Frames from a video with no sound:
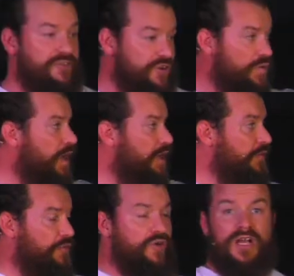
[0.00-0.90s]
And you know
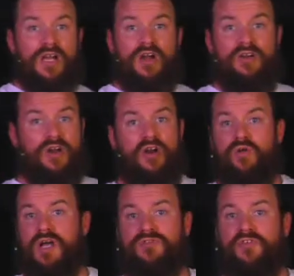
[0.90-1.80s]
what? If you're here and you're not
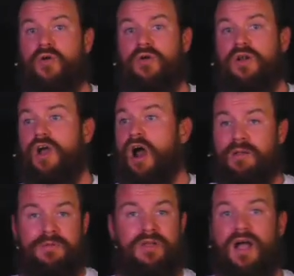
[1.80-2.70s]
a Christ follower,
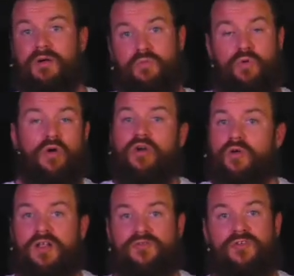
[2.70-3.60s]
or maybe you were a
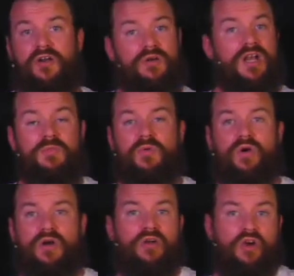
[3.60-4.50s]
Christ follower, not
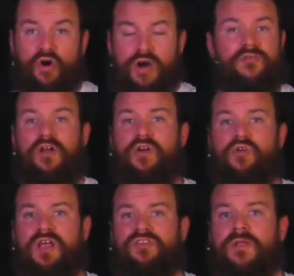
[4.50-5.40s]
anymore, or not currently
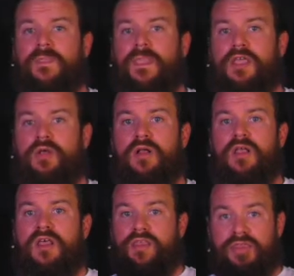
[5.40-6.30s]
following Christ, you know
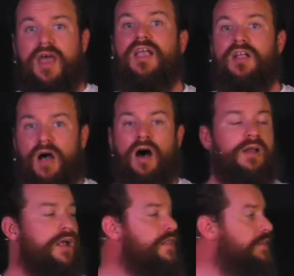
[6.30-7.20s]
what? Thank
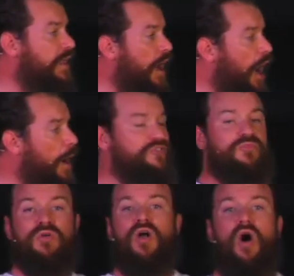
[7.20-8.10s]
God that that
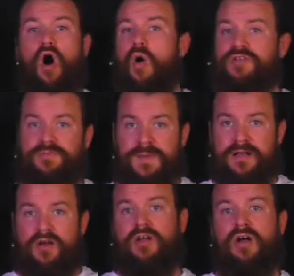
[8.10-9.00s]
option will always
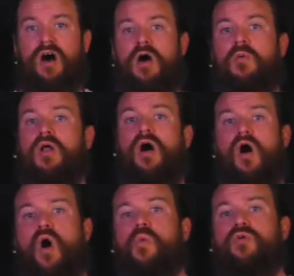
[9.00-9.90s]
be there. God will
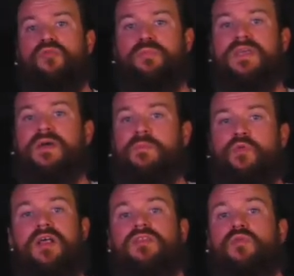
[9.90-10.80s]
always be a
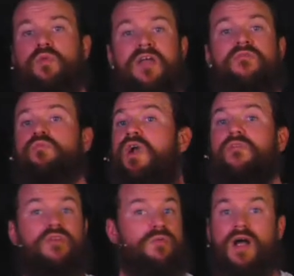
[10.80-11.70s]
breath away from
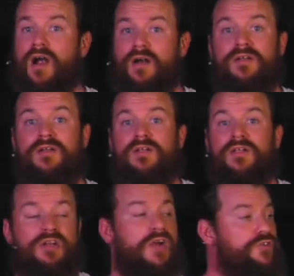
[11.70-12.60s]
wherever you are.
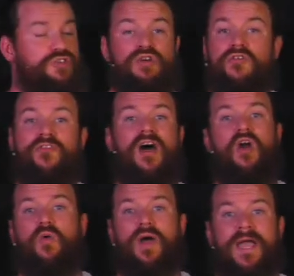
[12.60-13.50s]
You're never too
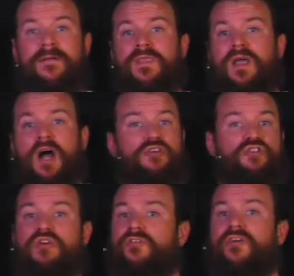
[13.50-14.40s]
far away or
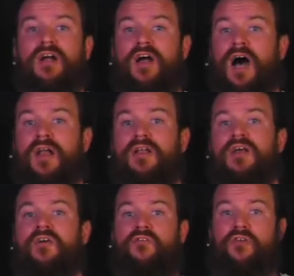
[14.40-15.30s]
too far gone
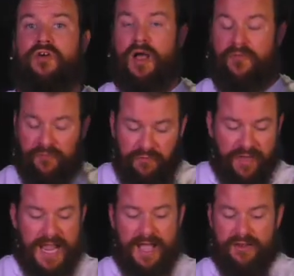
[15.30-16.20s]
for
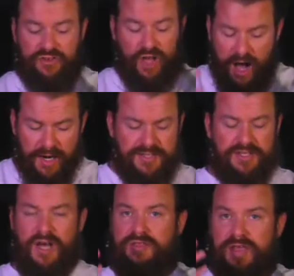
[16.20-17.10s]
an
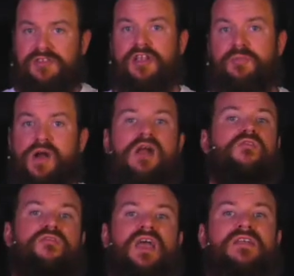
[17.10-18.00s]
honest, authentic
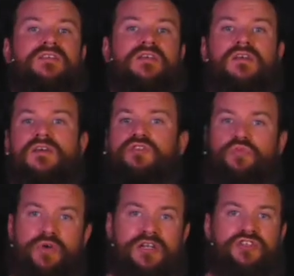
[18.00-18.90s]
prayer and faith
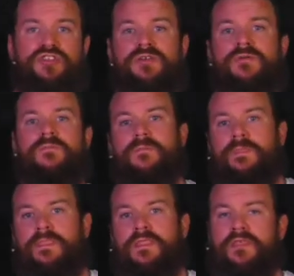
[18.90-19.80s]
to reach
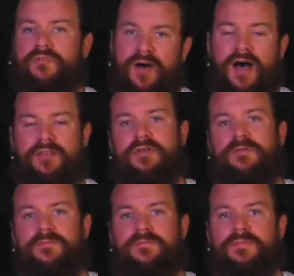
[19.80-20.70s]
the
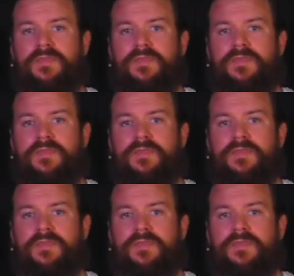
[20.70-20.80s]
Father